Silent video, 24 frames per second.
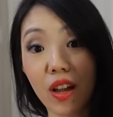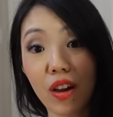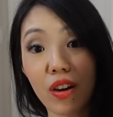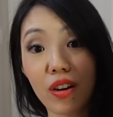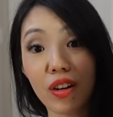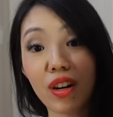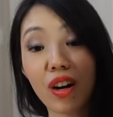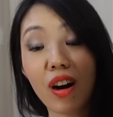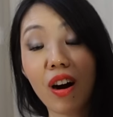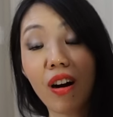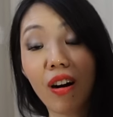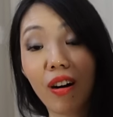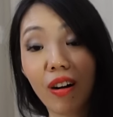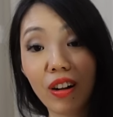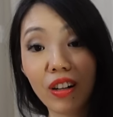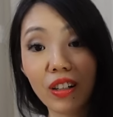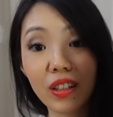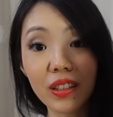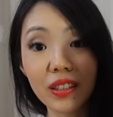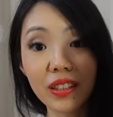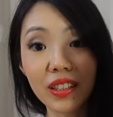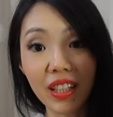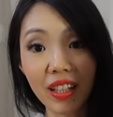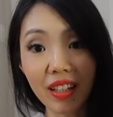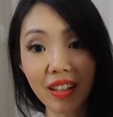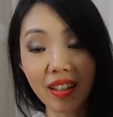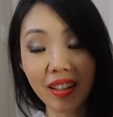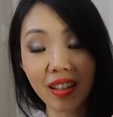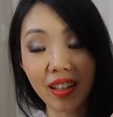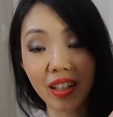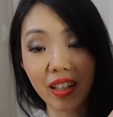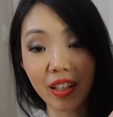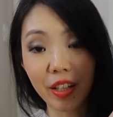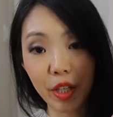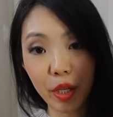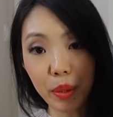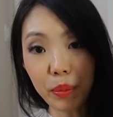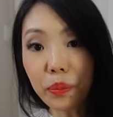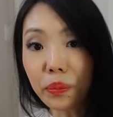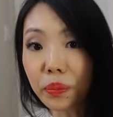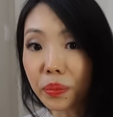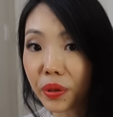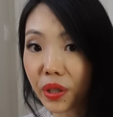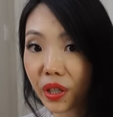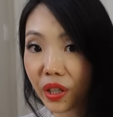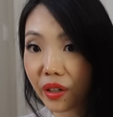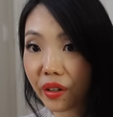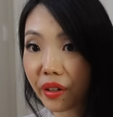are called the
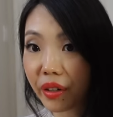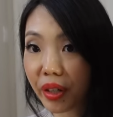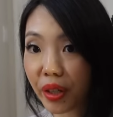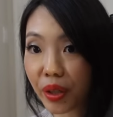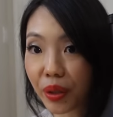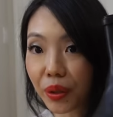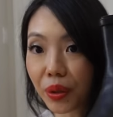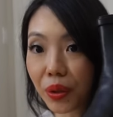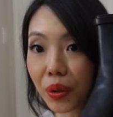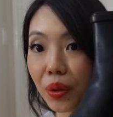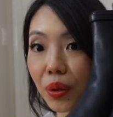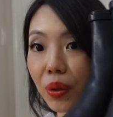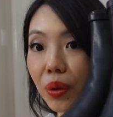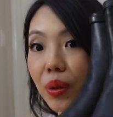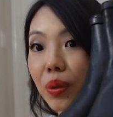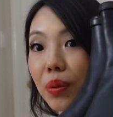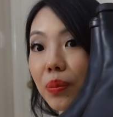Imperial